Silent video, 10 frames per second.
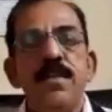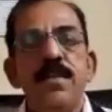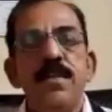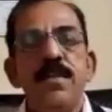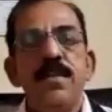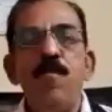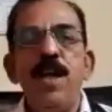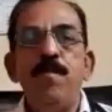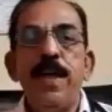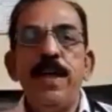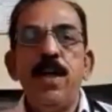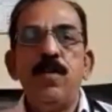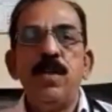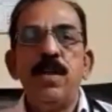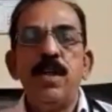will bring down,
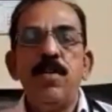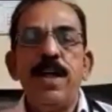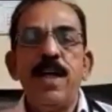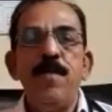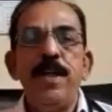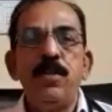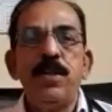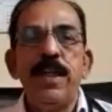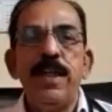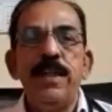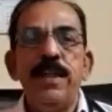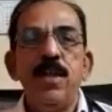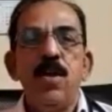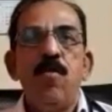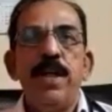what I mean to say is
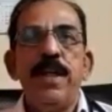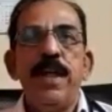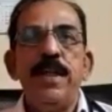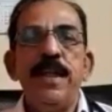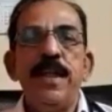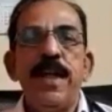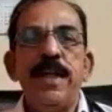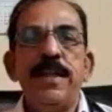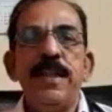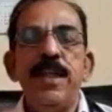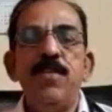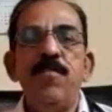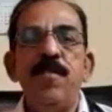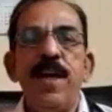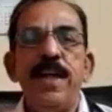1 kg reduction
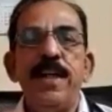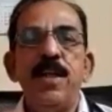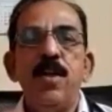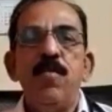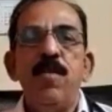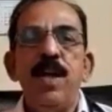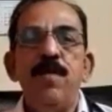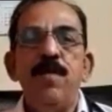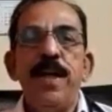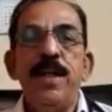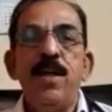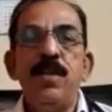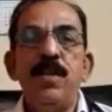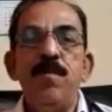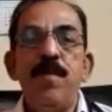in weight will bring
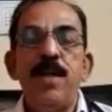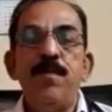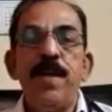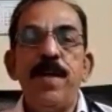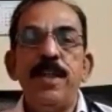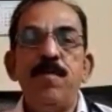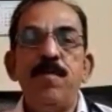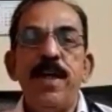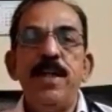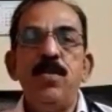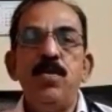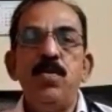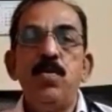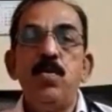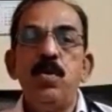down the blood pressure by
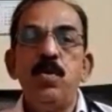2